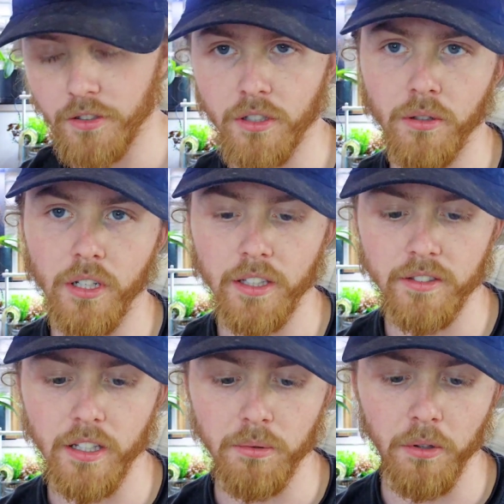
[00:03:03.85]
So in the United
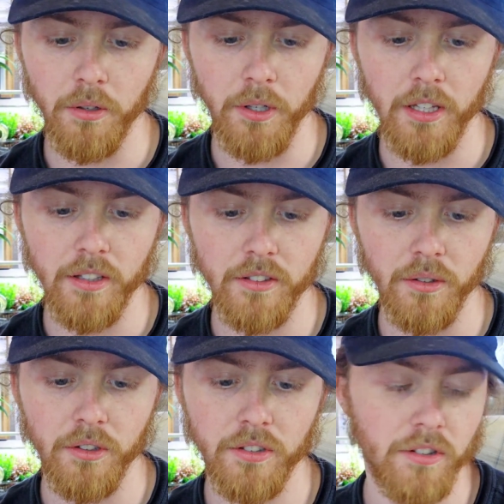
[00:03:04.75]
States, we really don't get this. So
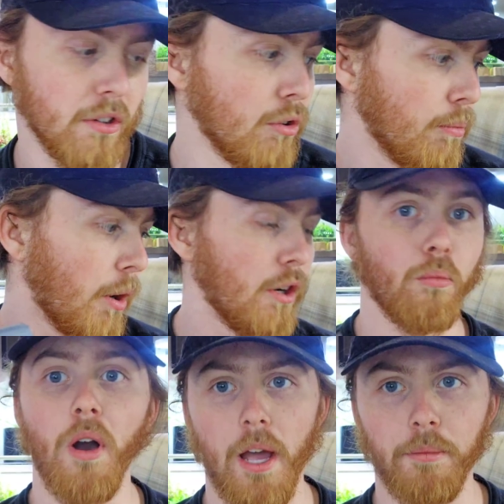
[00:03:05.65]
this is the cool part, and
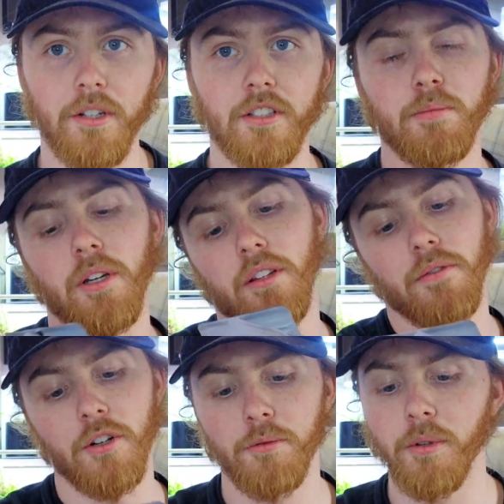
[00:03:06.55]
why I'm going to display in the
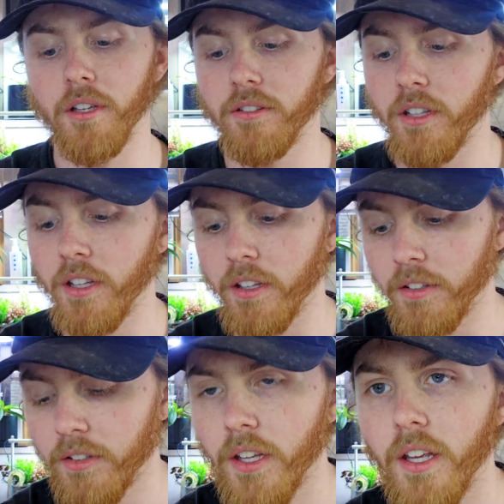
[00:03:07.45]
first place
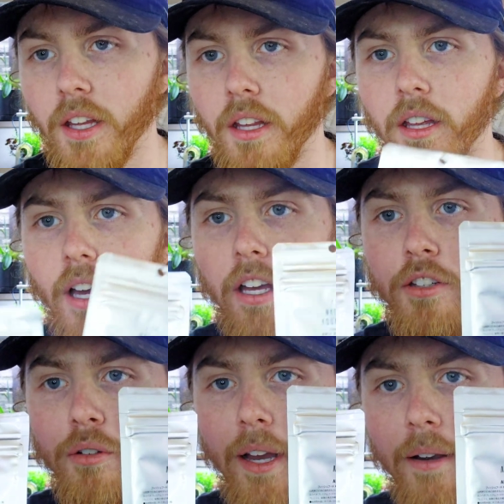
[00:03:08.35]
is I
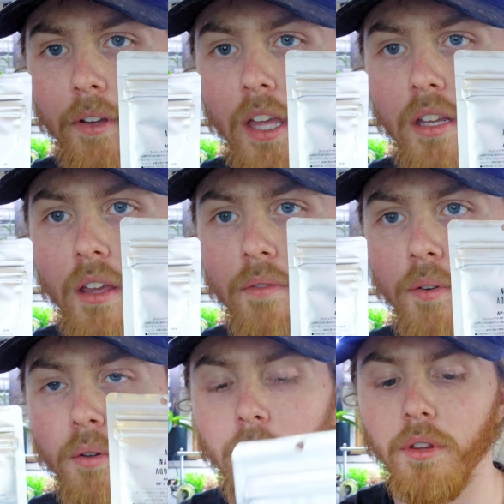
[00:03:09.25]
do have ADA
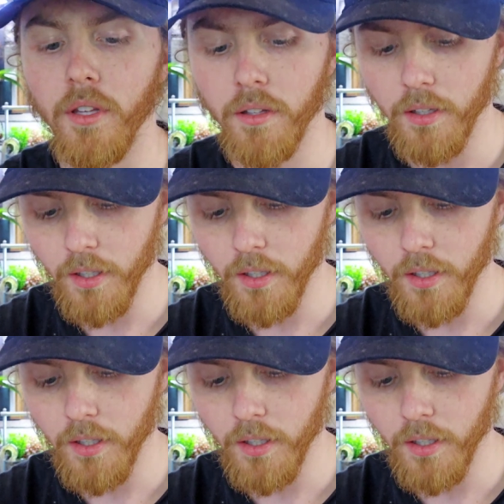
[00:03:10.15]
food with it.